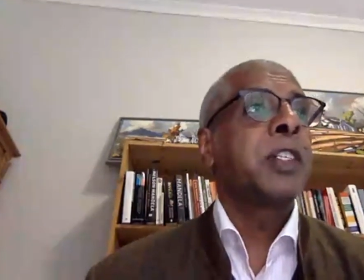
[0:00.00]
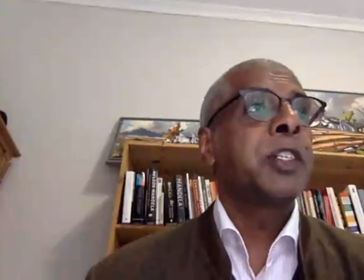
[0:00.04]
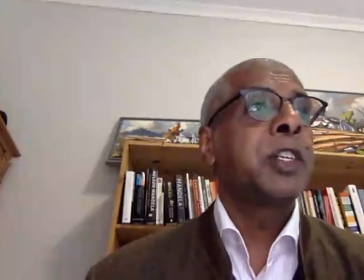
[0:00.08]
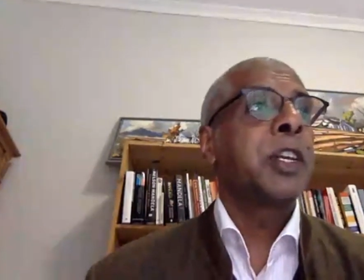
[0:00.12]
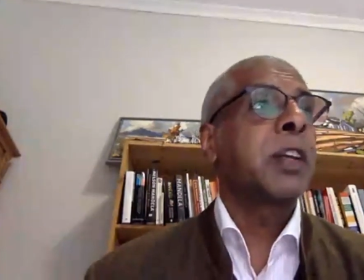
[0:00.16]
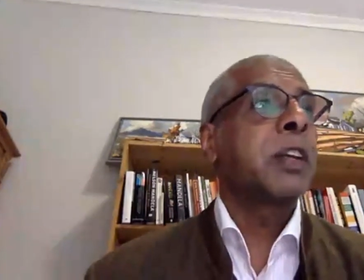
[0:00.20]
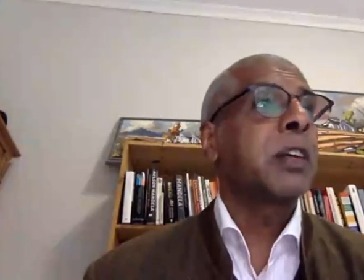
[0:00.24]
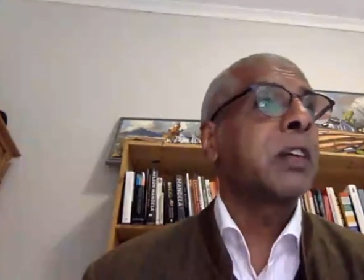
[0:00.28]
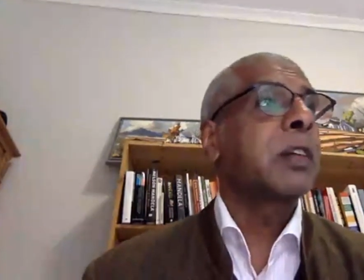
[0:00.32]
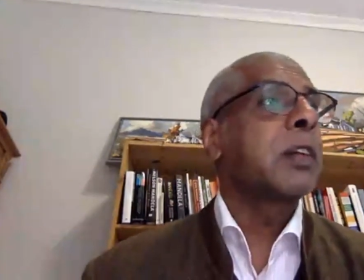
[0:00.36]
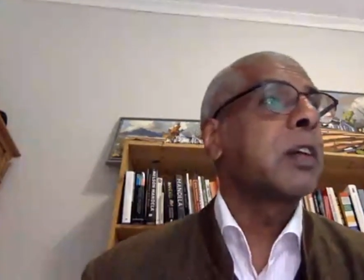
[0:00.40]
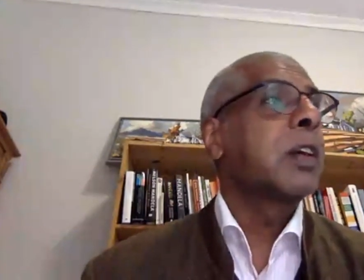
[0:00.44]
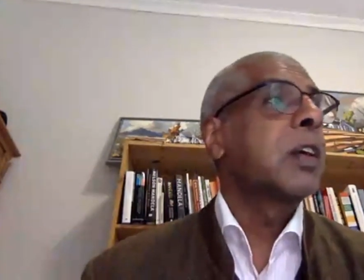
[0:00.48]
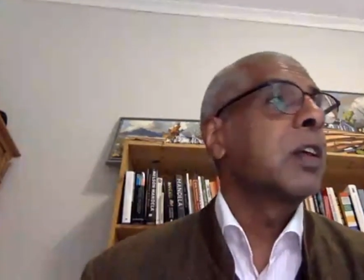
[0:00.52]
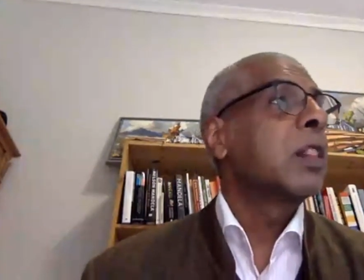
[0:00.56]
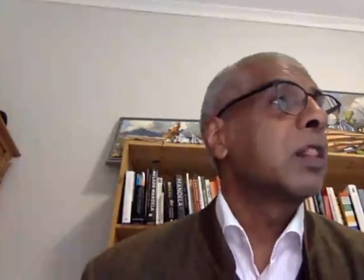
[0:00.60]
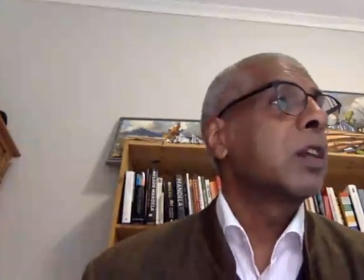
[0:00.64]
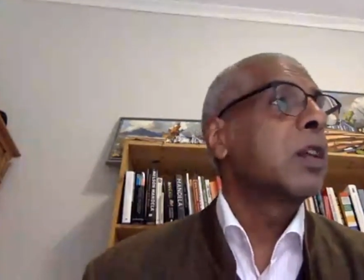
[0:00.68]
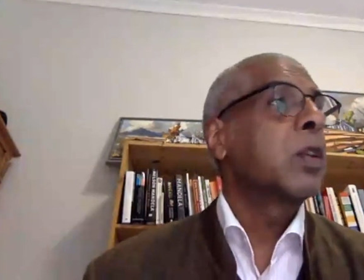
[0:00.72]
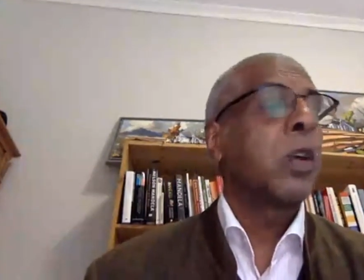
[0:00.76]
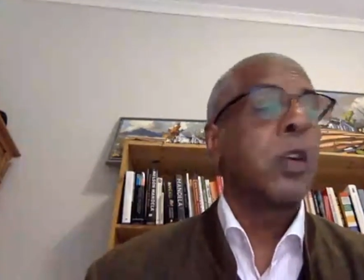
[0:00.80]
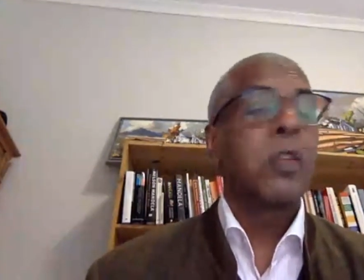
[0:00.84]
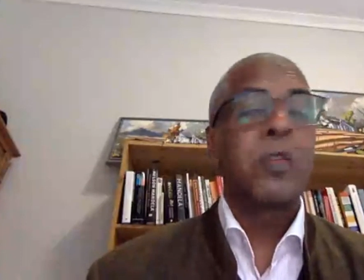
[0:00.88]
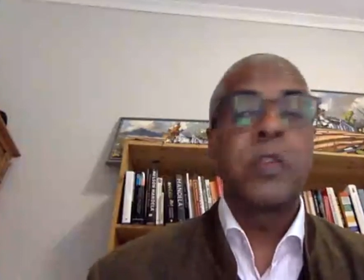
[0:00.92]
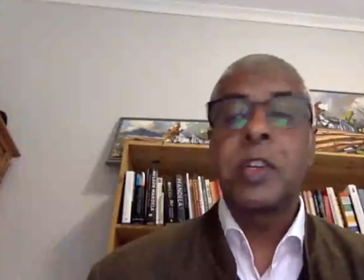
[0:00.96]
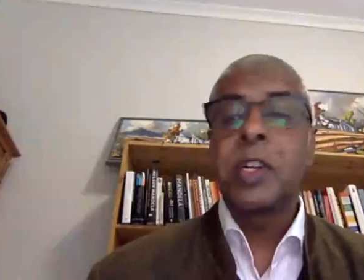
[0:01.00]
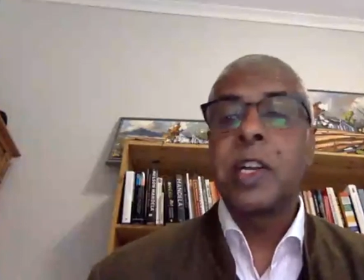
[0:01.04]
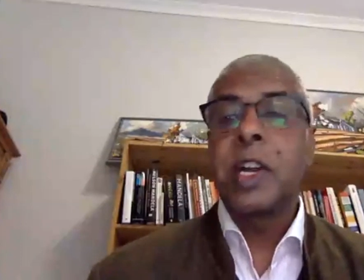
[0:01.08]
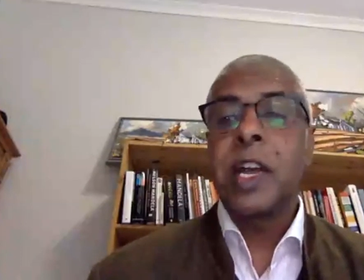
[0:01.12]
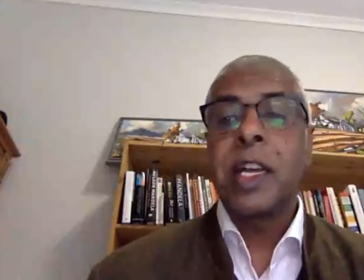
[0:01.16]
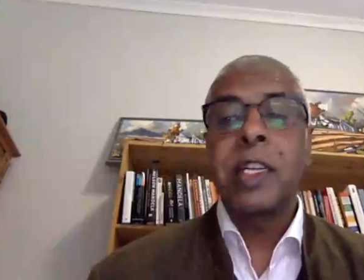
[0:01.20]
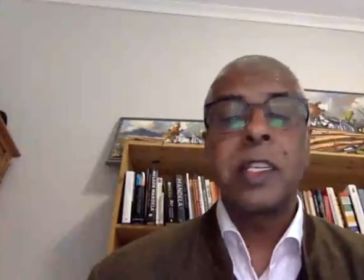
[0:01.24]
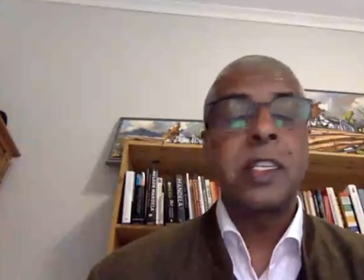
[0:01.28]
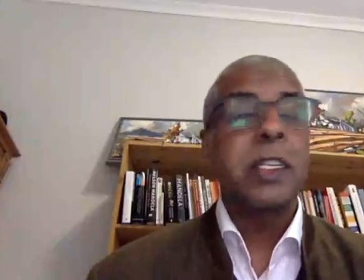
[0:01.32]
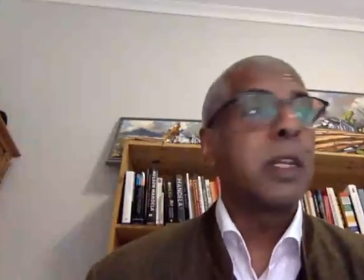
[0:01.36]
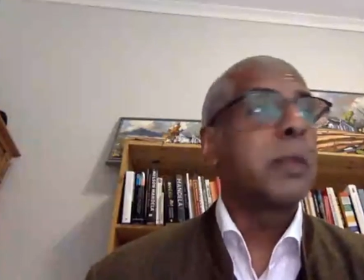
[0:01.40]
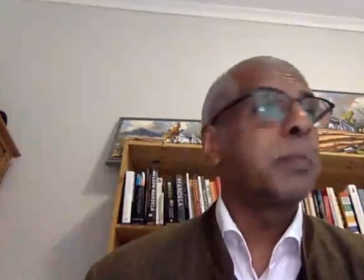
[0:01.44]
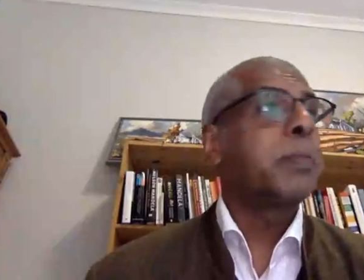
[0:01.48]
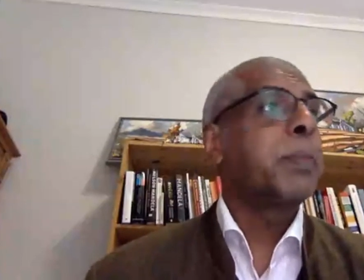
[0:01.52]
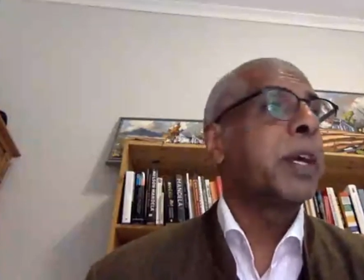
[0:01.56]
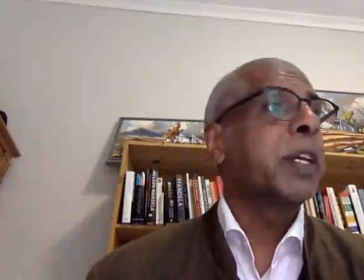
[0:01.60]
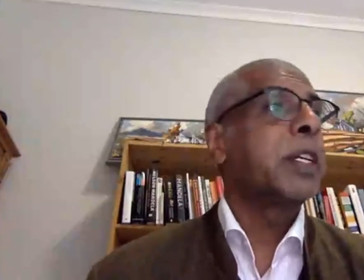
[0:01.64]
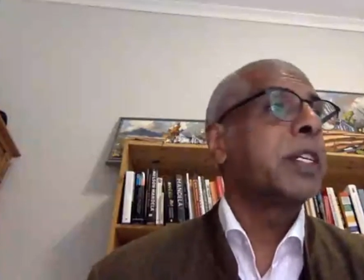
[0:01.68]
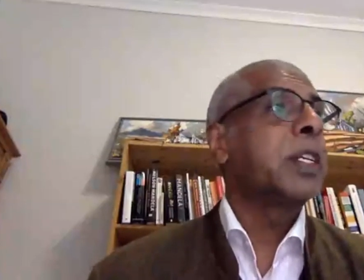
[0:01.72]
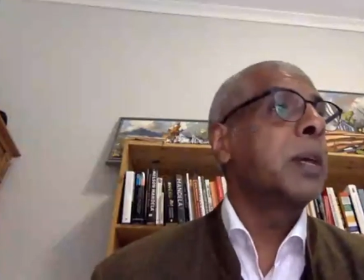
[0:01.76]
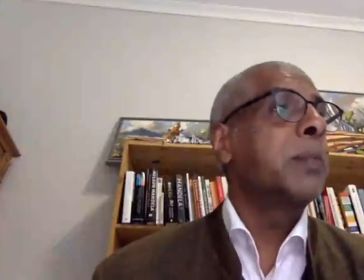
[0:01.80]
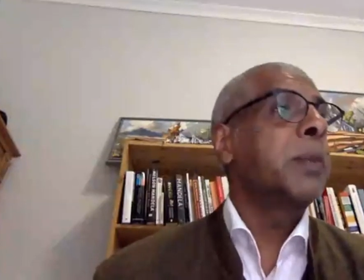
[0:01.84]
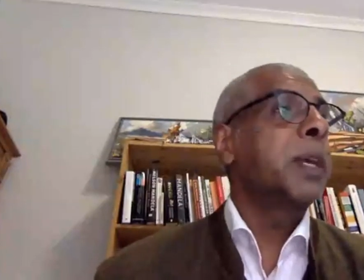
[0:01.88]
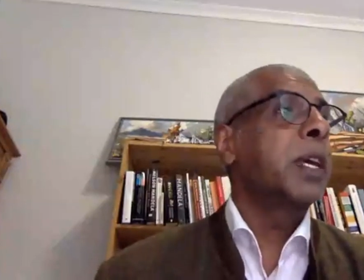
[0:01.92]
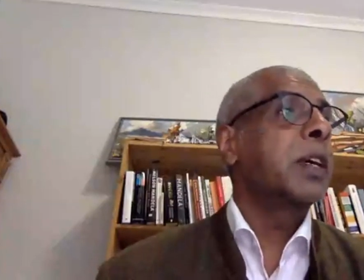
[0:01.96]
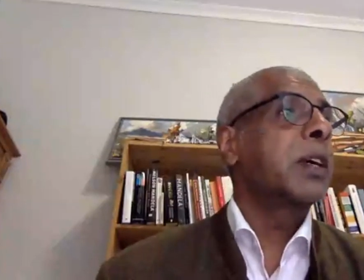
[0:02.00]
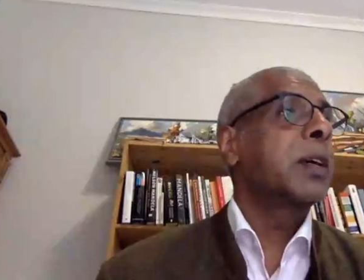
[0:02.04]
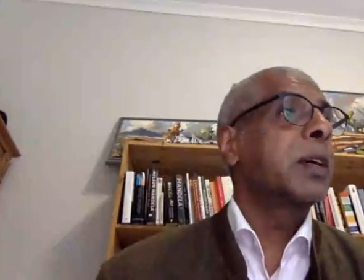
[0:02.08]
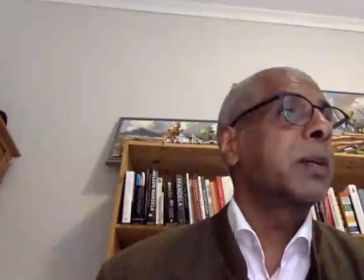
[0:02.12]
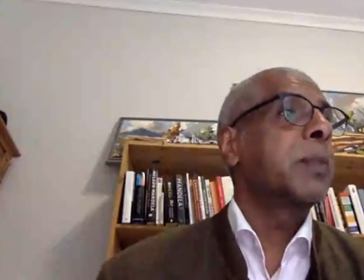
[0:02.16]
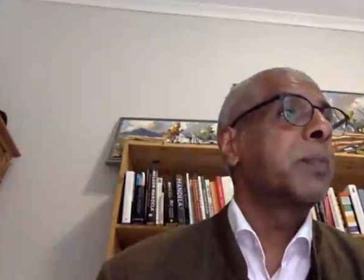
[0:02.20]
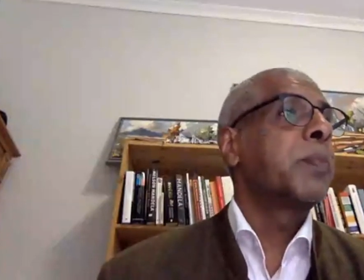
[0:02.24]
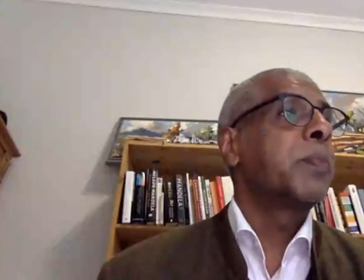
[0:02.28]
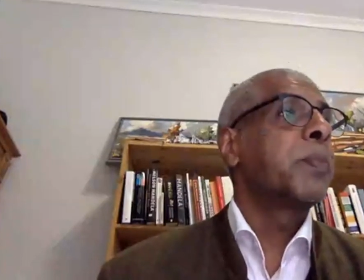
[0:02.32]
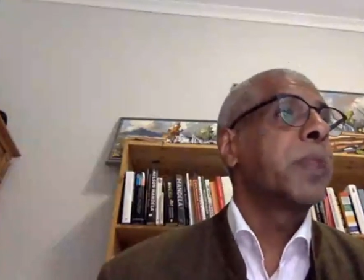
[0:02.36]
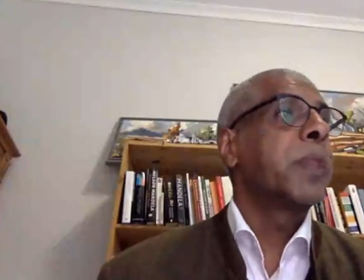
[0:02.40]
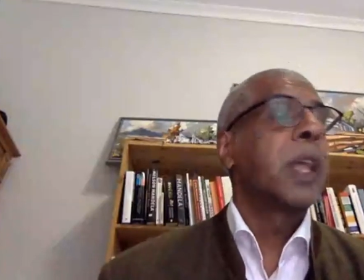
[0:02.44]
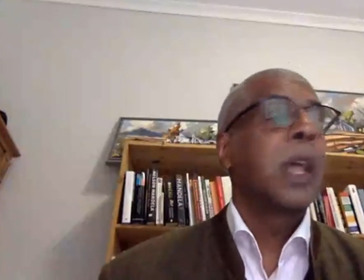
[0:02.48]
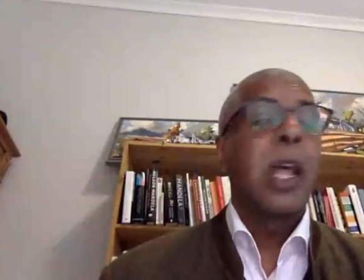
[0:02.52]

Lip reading: managing the COVID-19 pandemic.